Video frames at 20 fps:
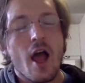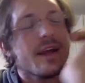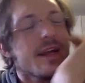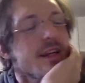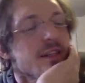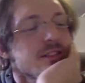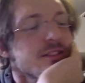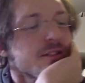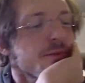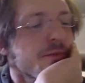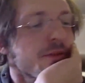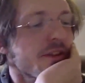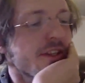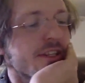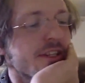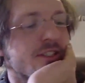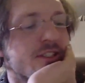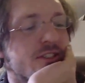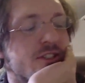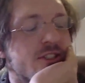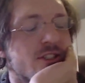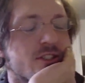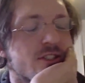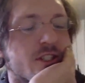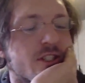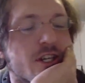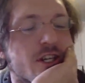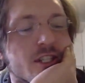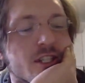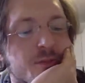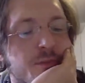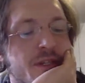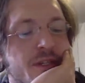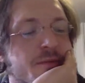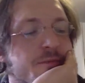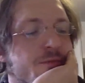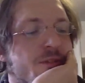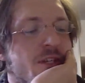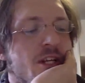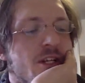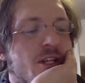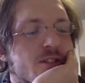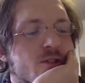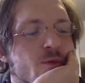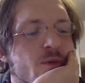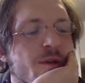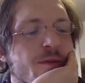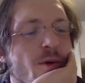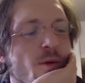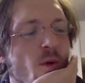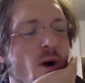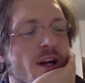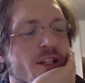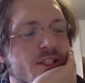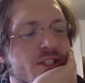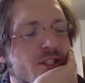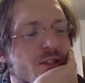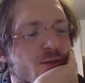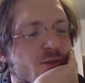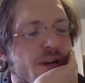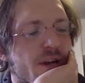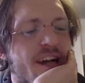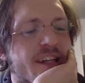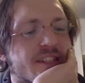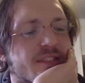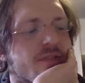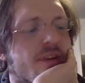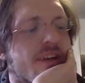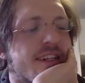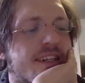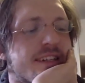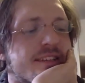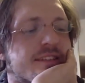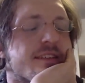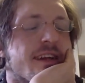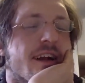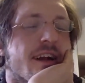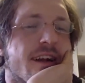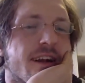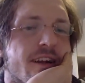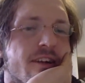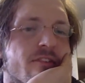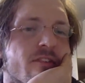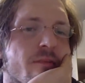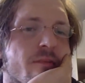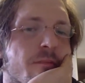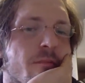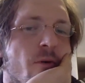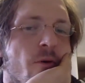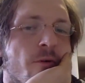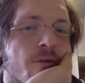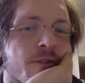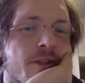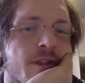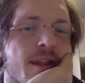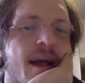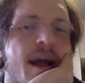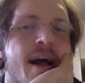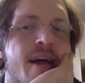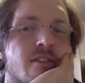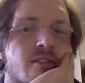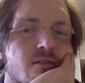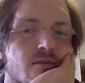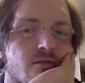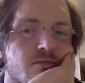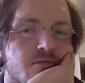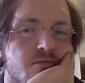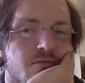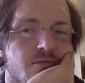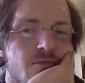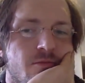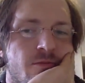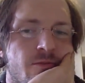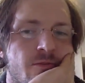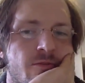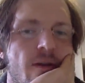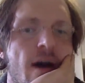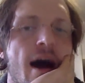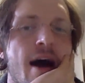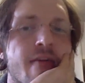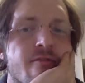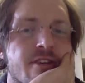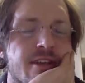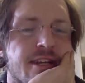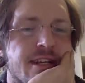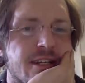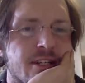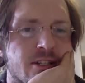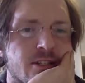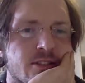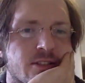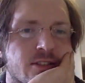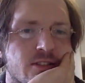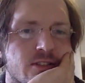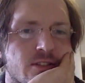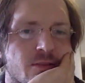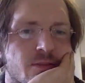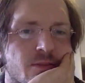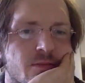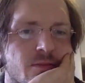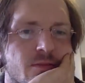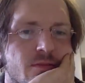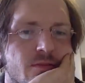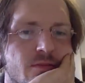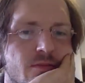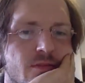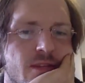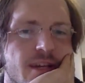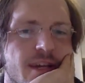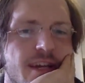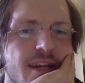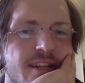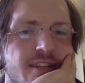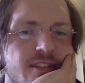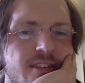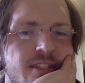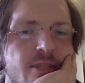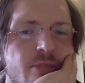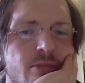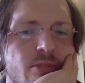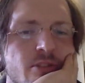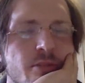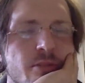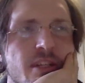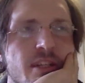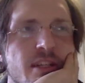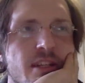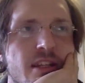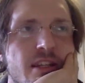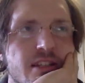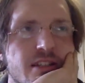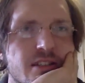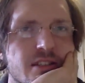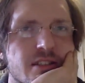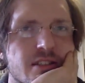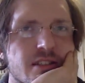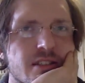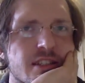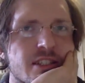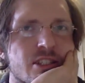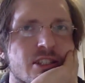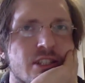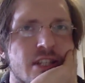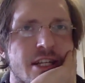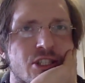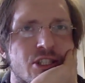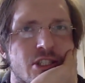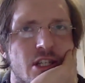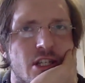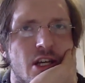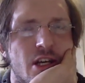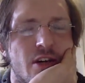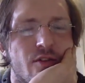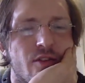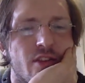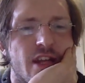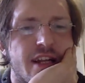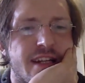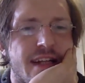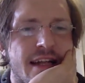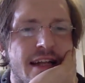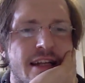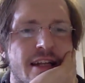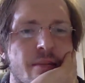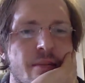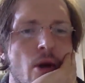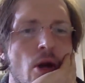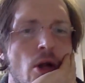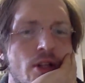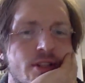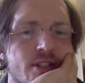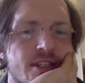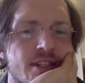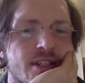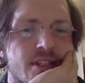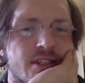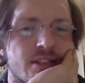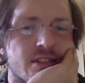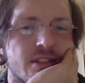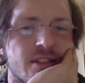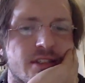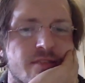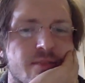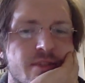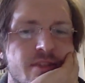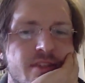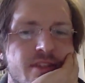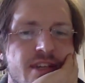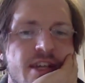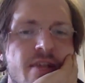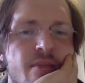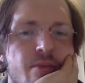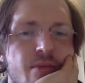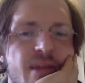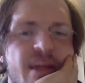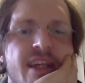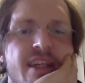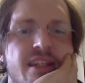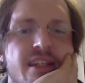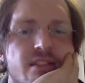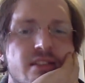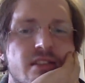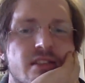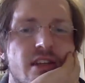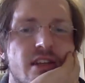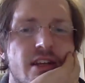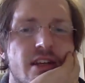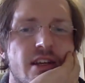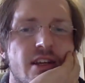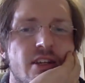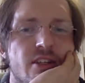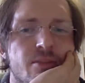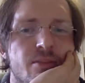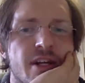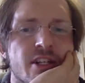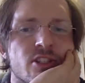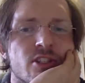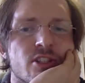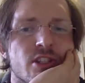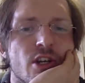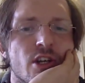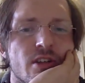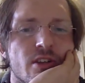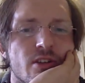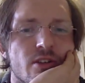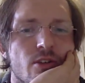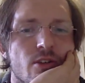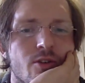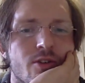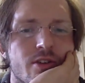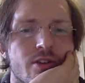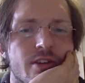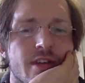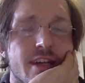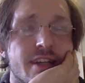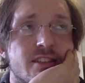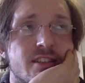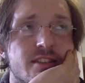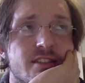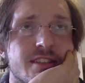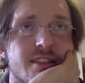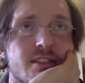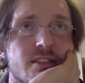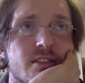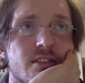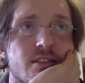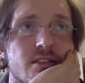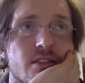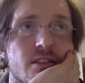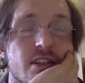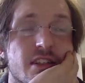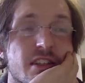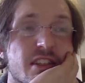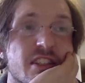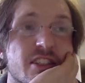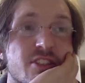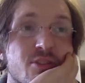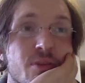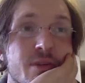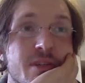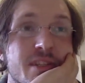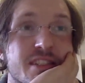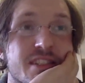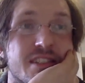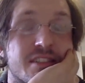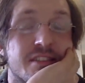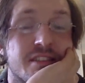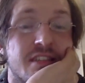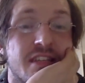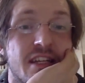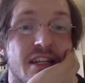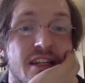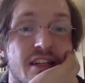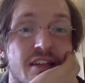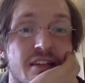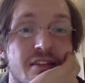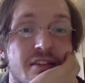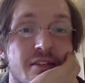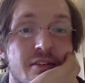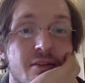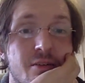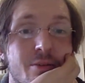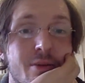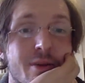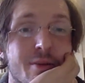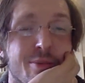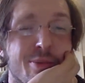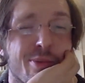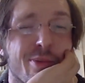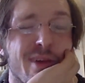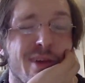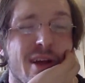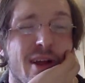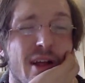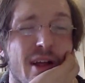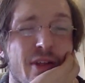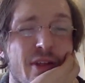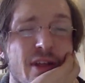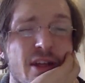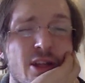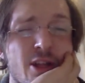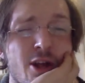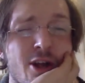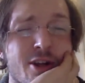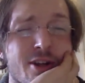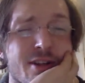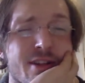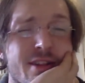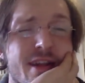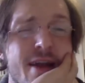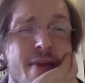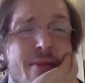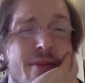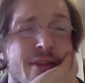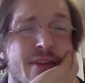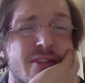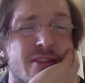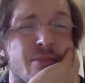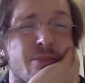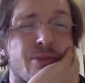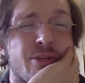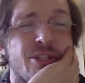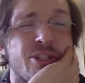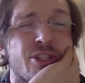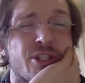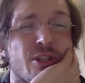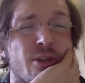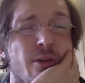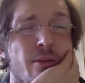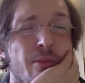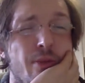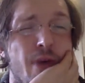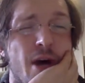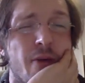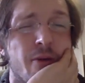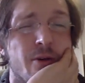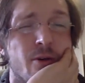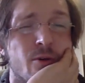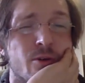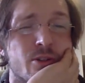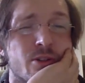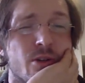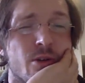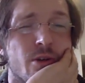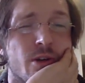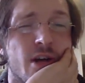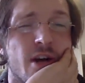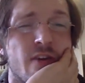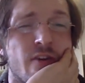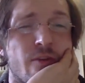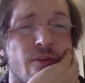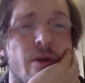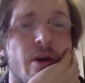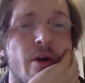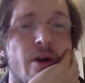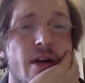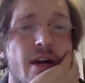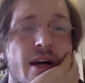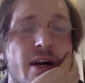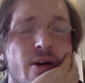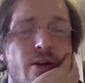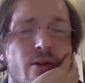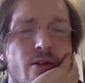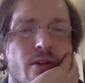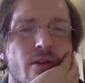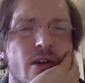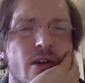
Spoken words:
Now, here's something that just occurred to me. So we've been watching the rise of identitarianism over the last 5 years. And it seems to me that this is an extension of the identity politics that have been taking place, especially like since at least 2016. But I think longer than that, because I'm pretty sure Obama was going off about how